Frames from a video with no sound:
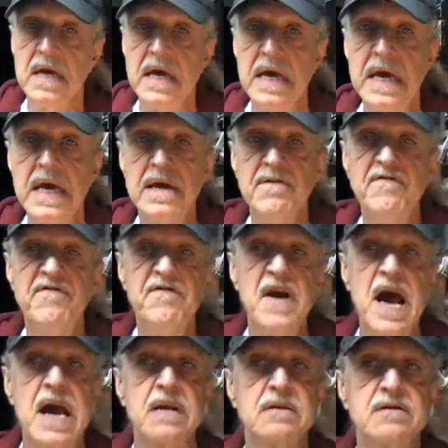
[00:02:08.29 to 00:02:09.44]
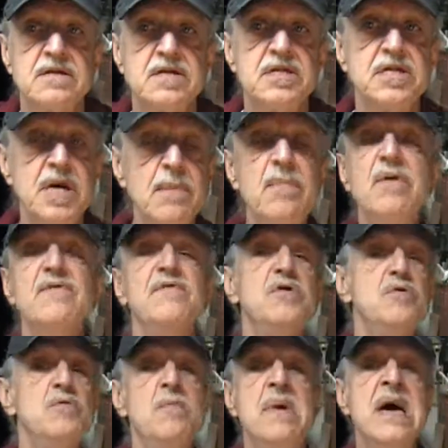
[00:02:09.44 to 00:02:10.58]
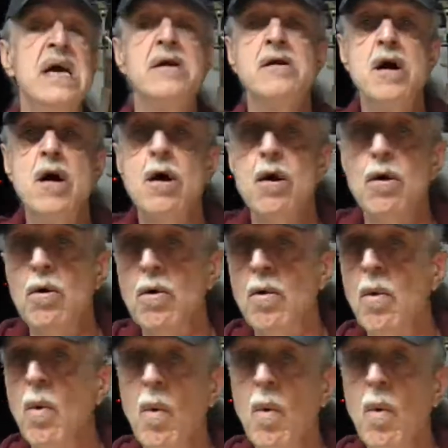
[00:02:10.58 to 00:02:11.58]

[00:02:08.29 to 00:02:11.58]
In fact, some of you may know